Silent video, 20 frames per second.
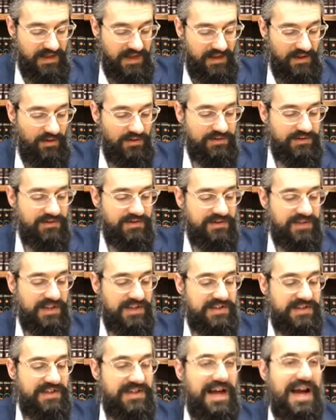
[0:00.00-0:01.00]
And also
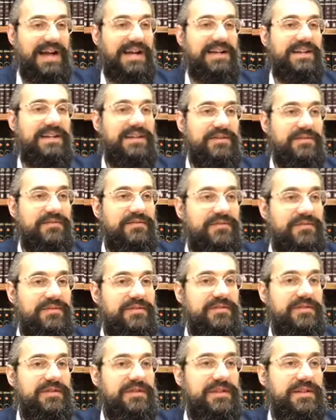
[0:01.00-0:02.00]
says yakriv,
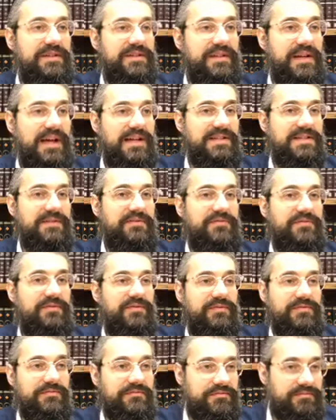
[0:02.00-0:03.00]
as
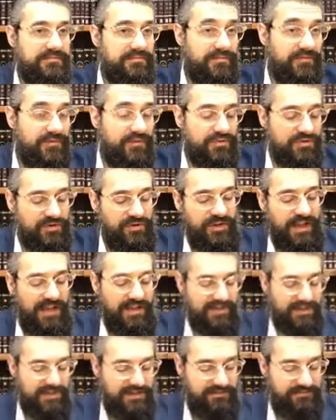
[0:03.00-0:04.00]
if future
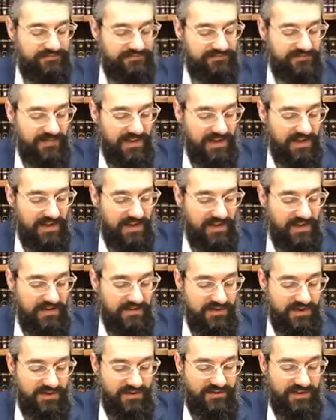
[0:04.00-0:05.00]
tense.
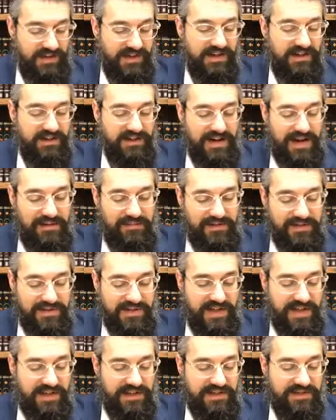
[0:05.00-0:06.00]
So the Vayikra Rabbah
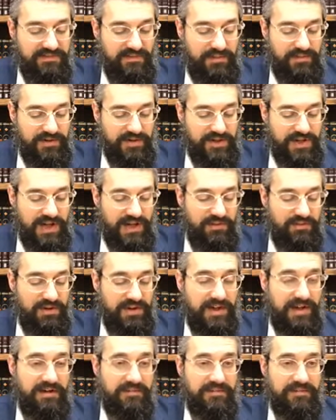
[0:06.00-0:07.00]
says, when Mashiach will
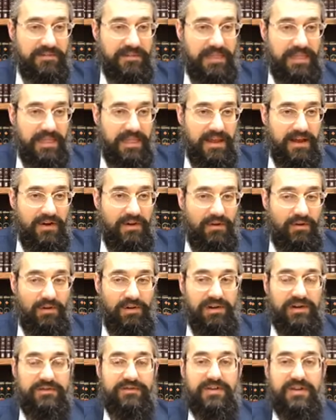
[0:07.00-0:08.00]
come,
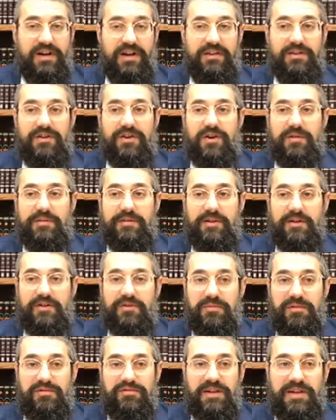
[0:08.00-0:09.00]
all of the other korbanot
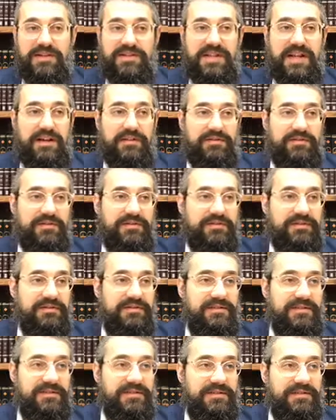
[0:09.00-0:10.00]
will be phased out.
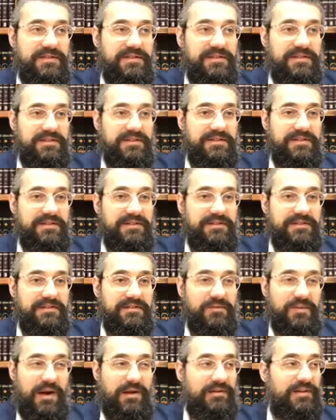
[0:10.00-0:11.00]

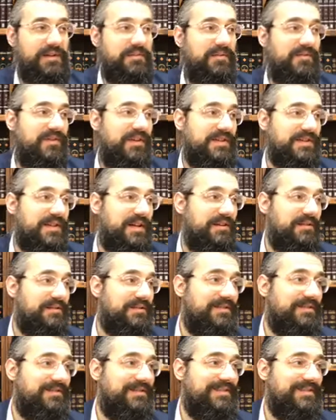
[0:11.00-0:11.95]
Why will they be phased out?